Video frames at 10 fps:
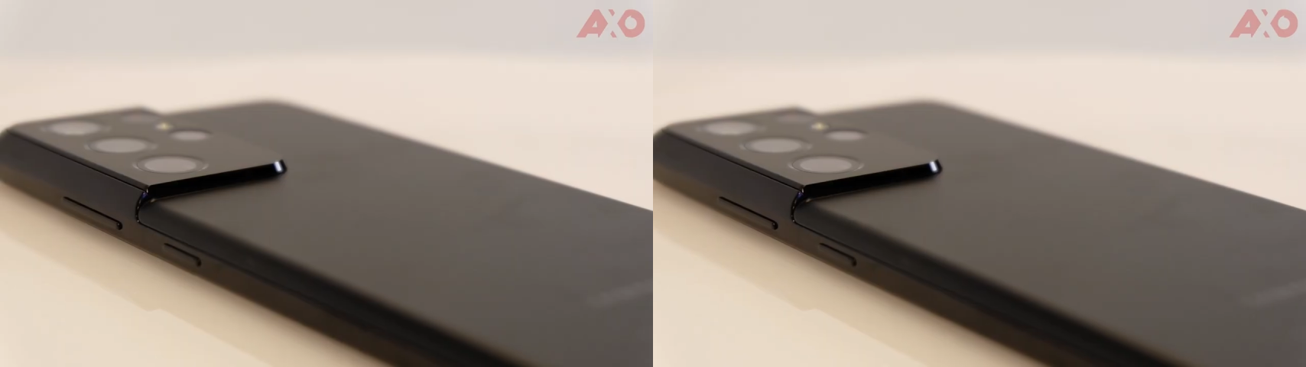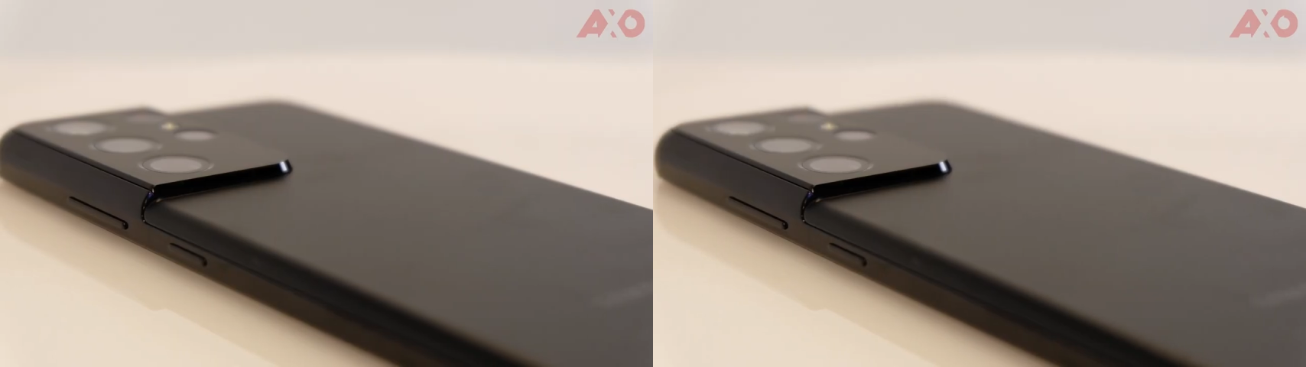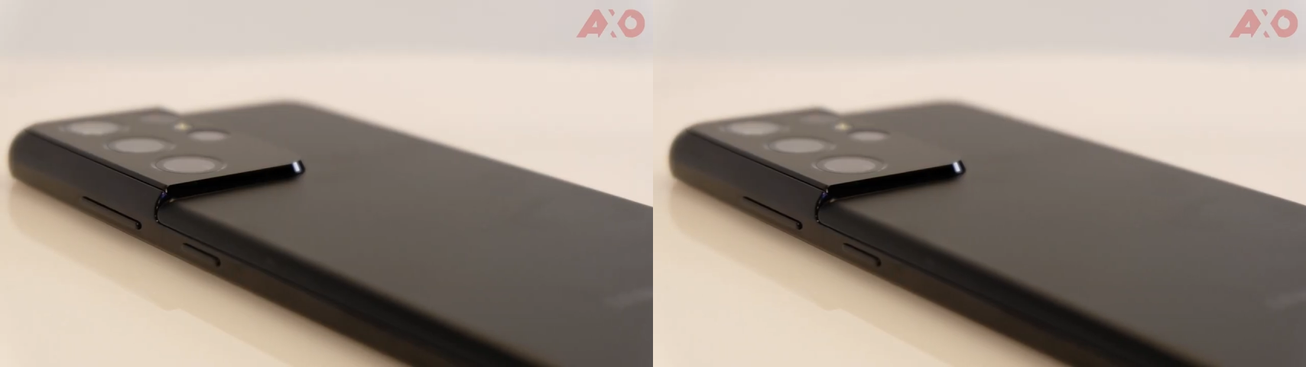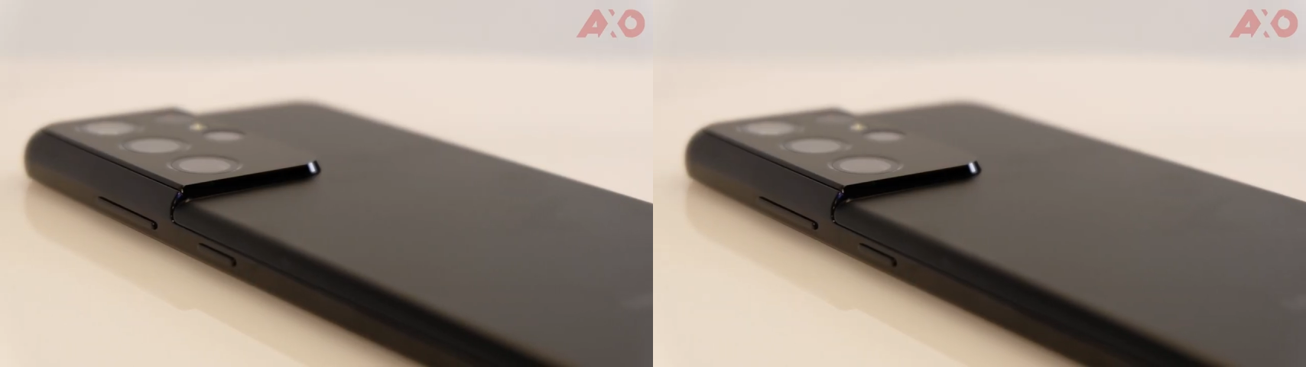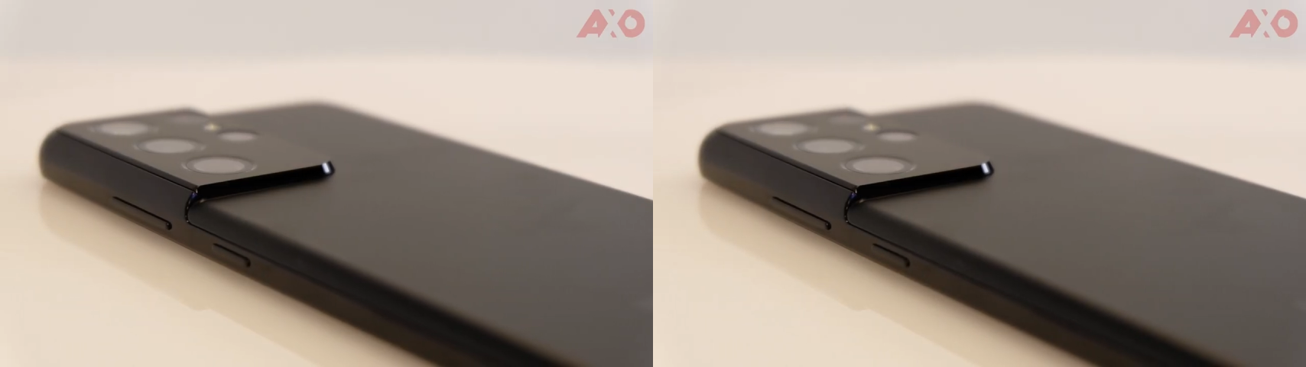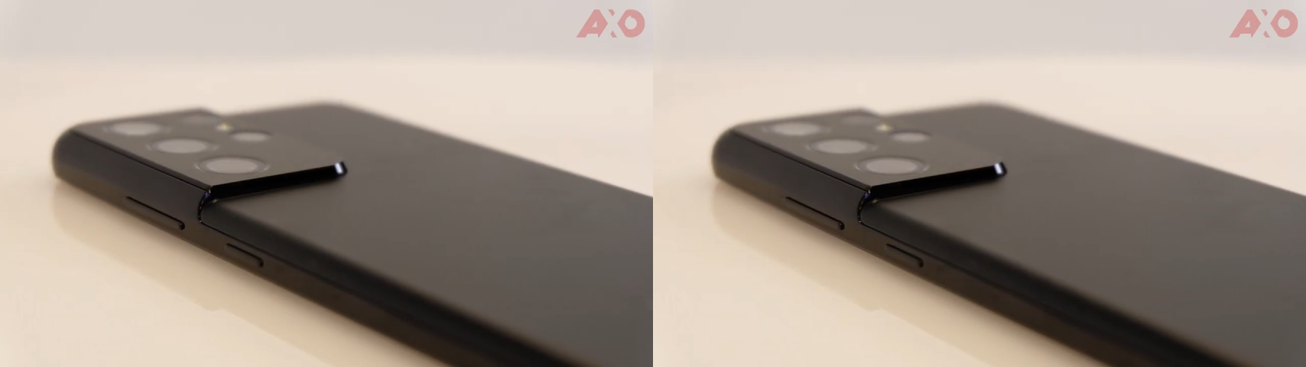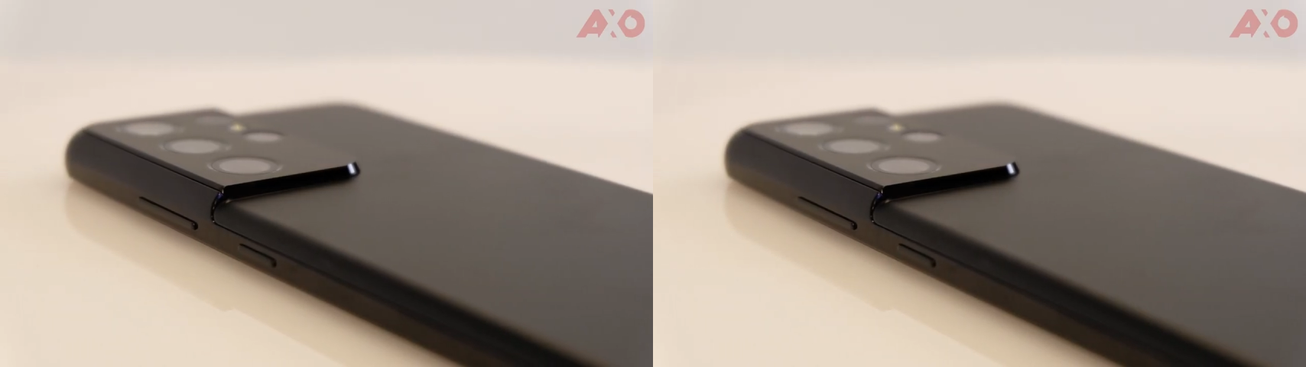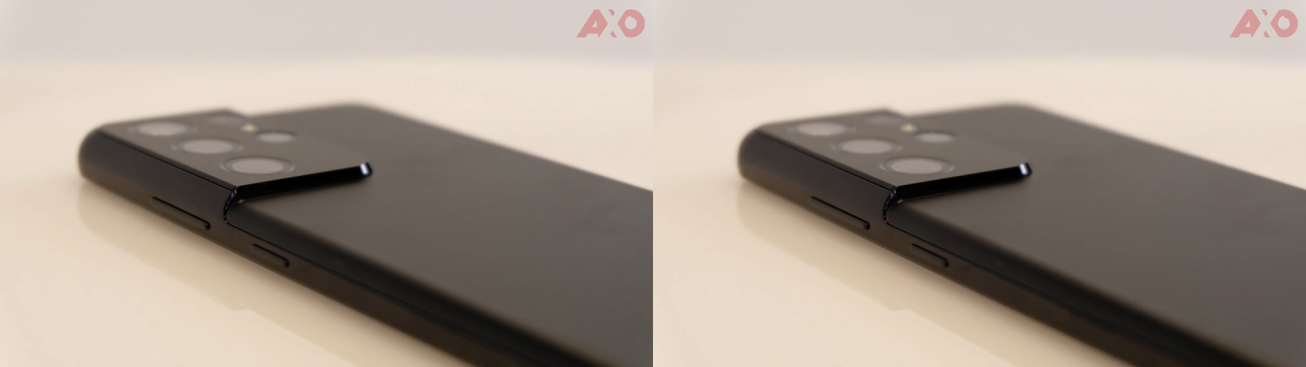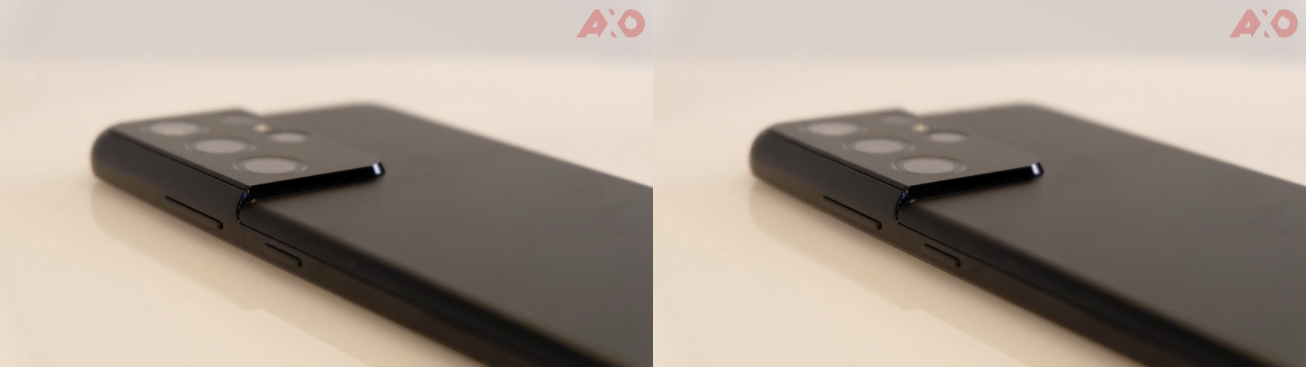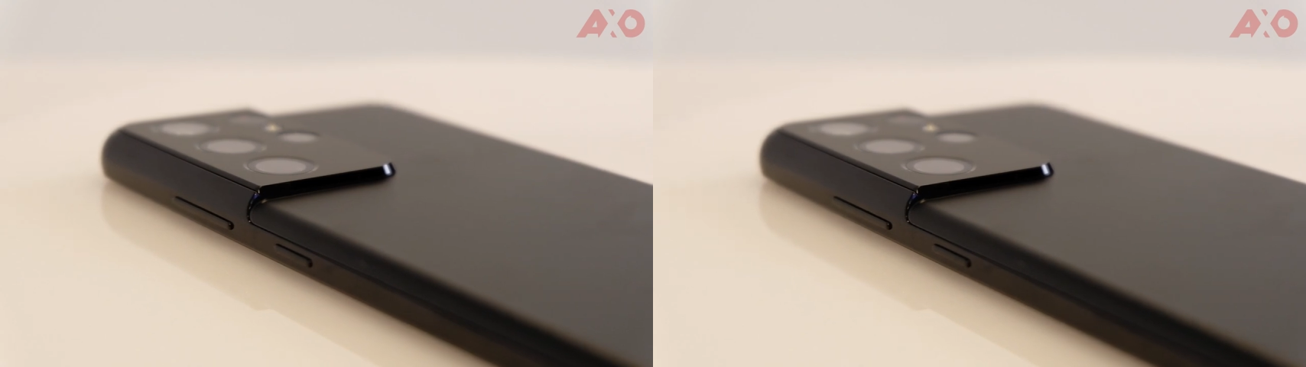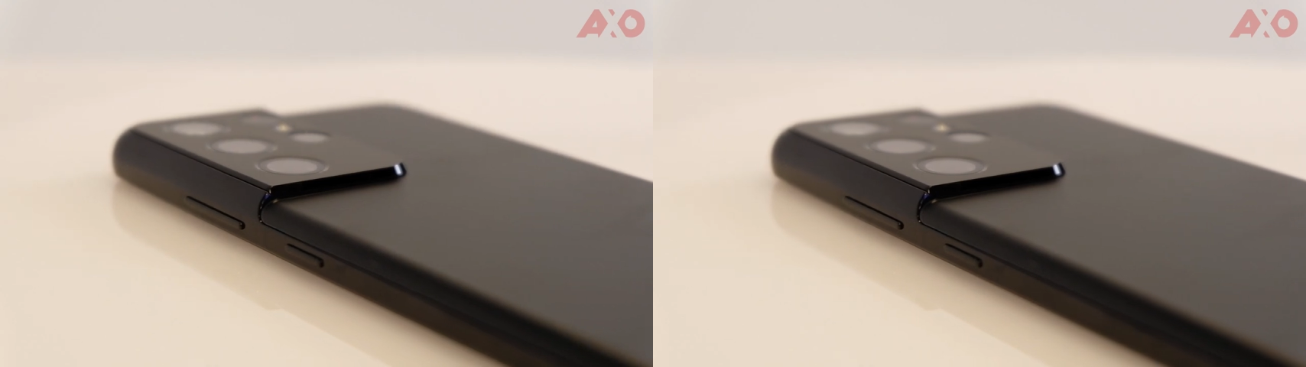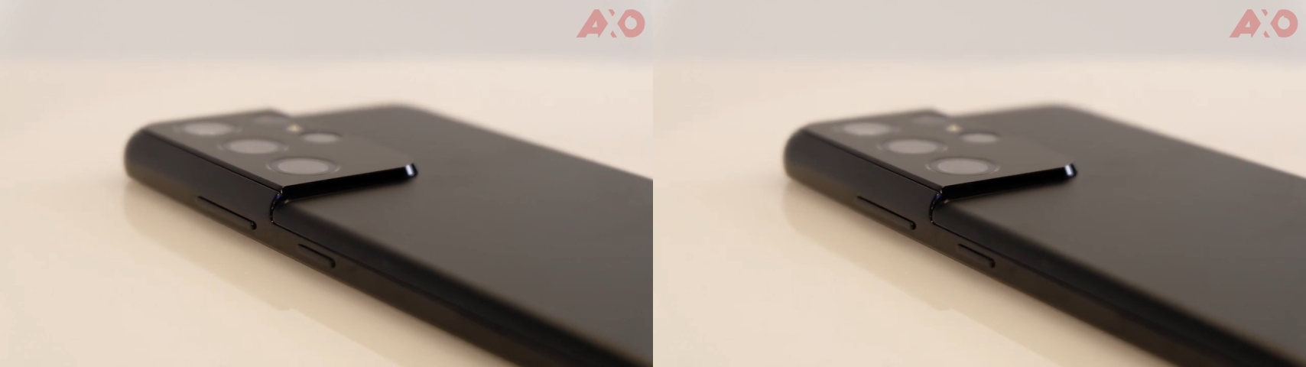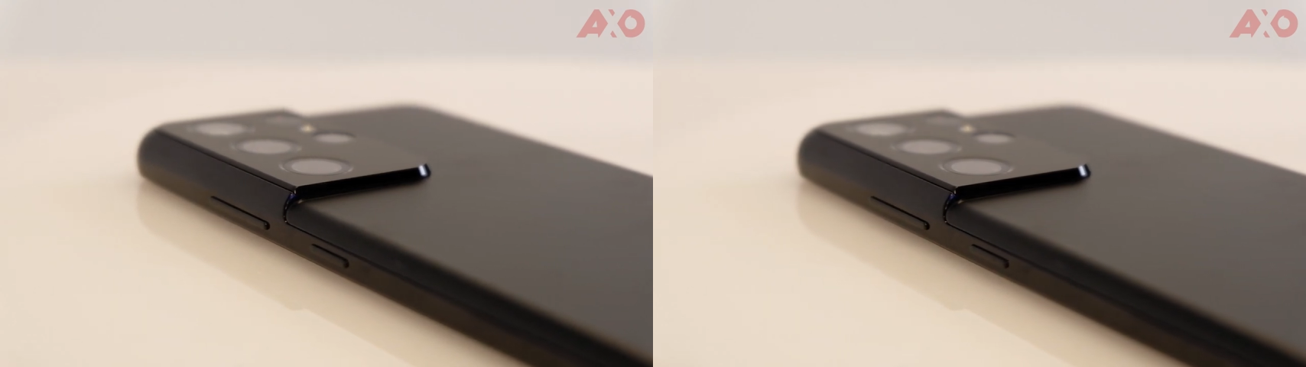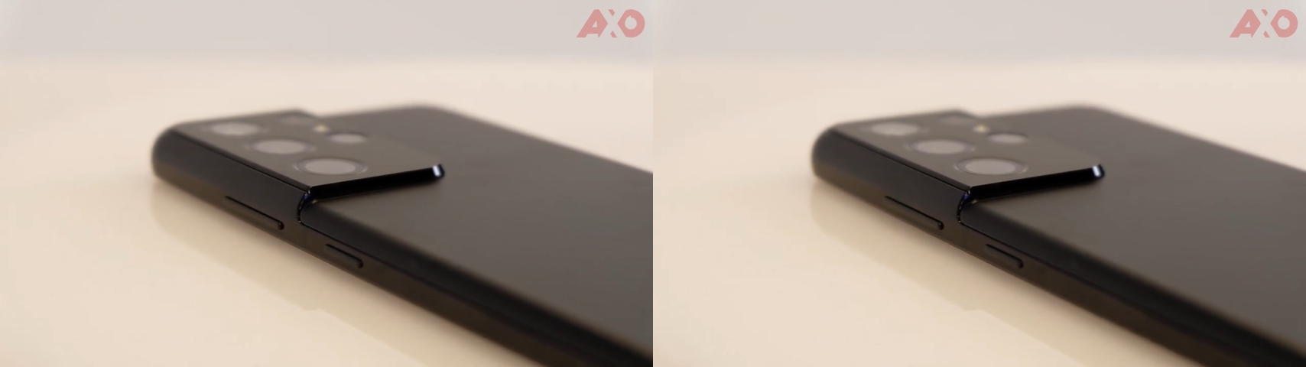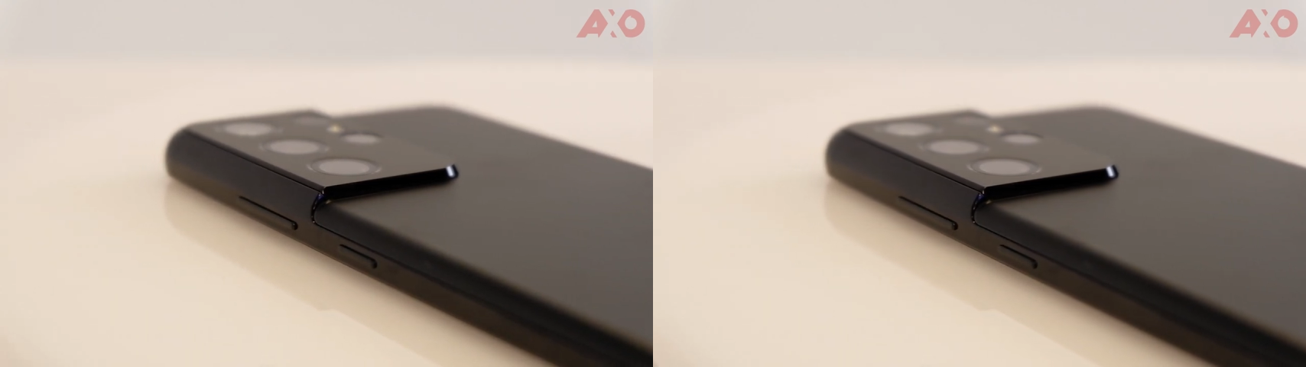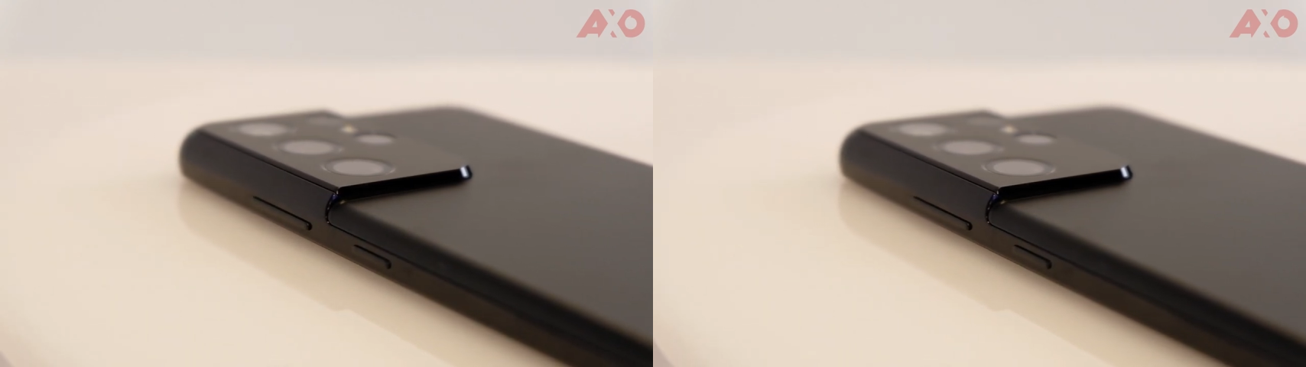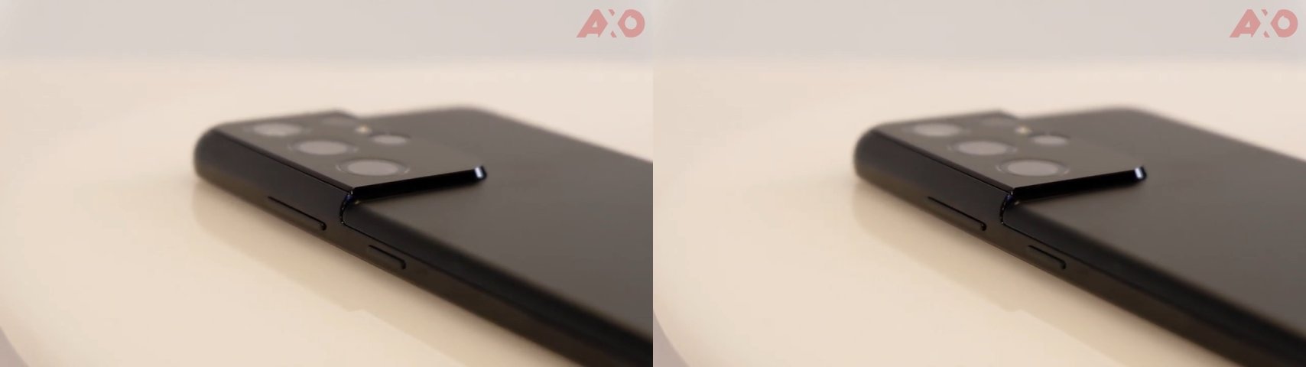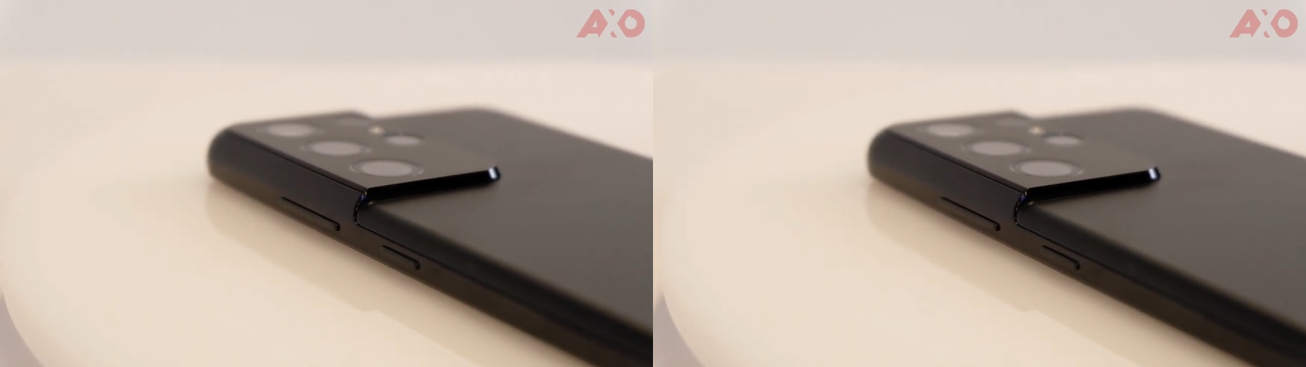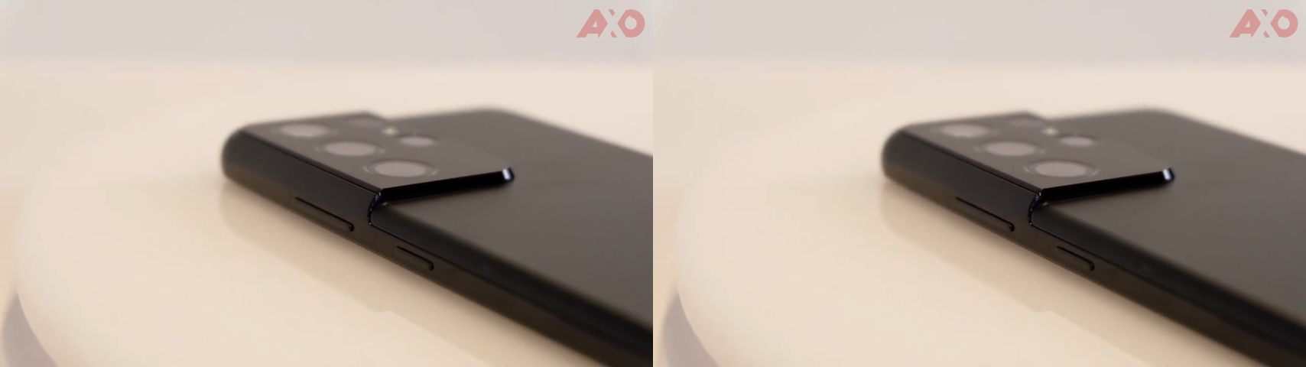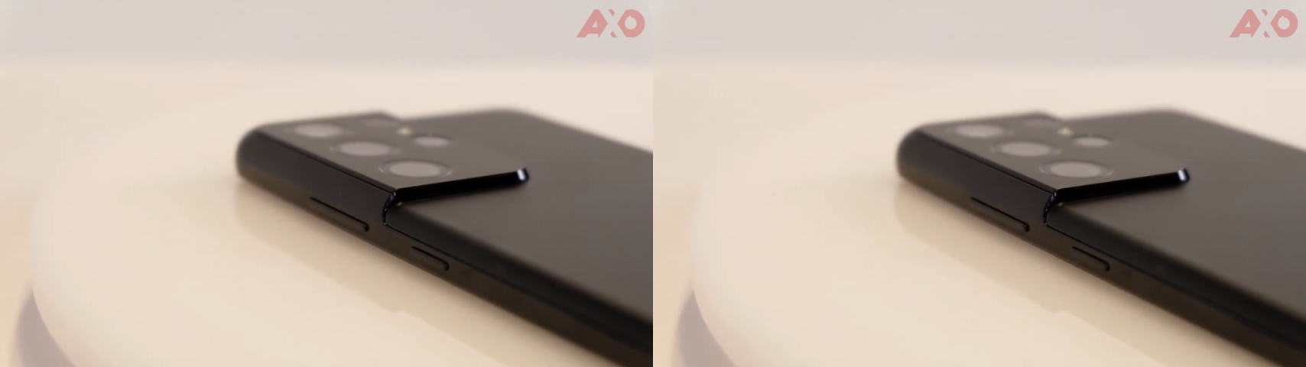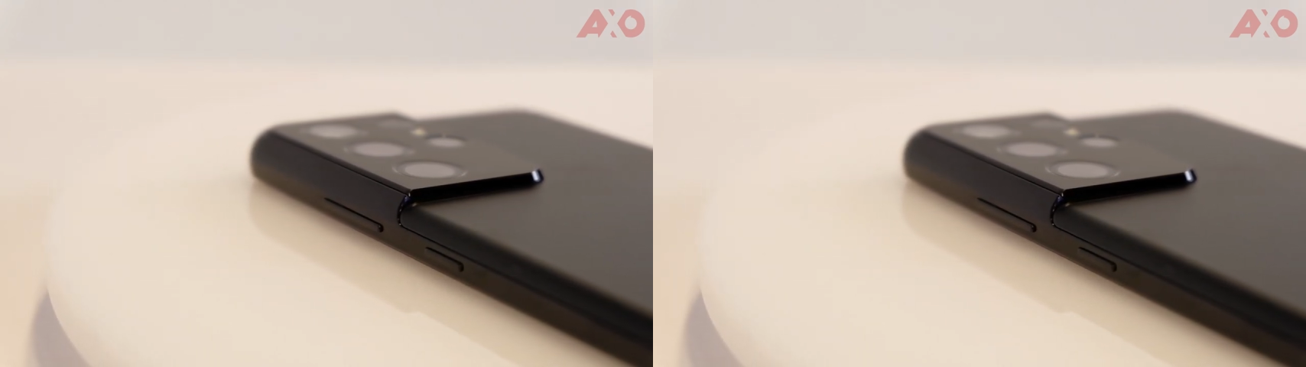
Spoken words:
[unreadable: no face in view]